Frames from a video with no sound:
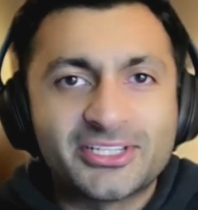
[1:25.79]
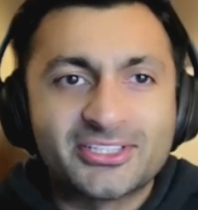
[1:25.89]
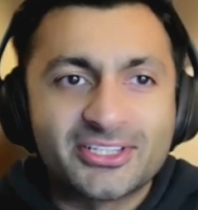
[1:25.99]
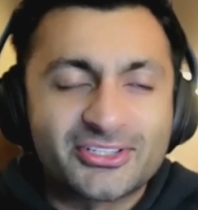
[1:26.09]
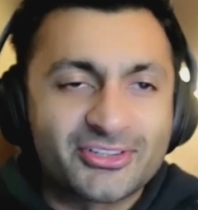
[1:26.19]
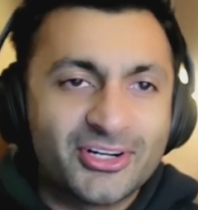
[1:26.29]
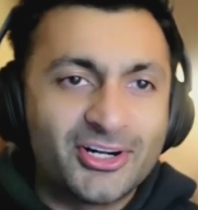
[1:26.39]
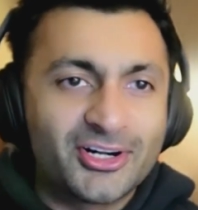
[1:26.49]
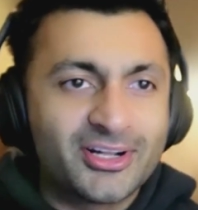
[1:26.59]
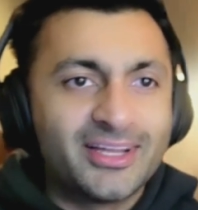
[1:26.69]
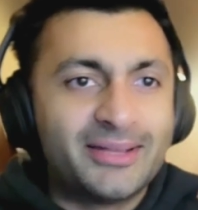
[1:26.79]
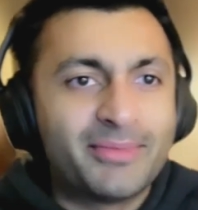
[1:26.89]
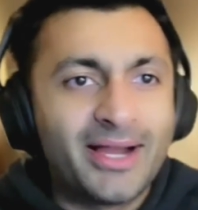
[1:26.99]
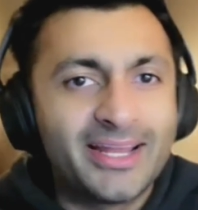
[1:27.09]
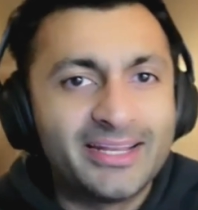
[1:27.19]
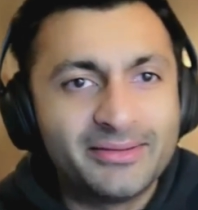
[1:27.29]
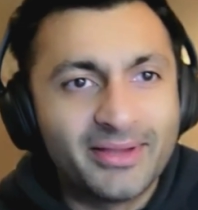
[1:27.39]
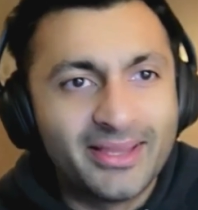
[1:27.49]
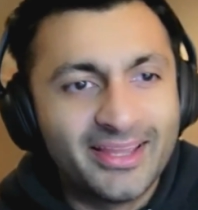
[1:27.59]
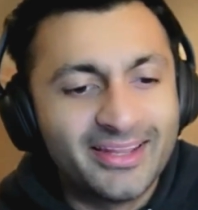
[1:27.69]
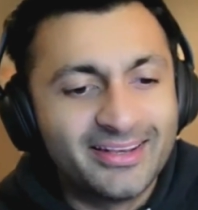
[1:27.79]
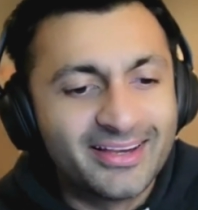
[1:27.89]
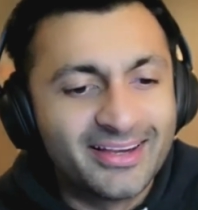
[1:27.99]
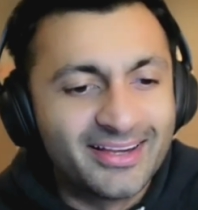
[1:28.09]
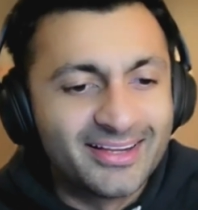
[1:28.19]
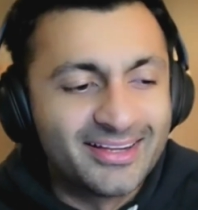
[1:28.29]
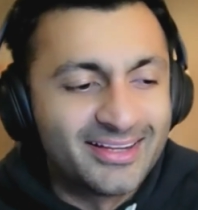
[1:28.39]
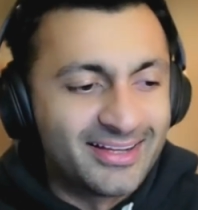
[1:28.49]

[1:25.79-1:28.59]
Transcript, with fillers: are strong and mighty, and uh,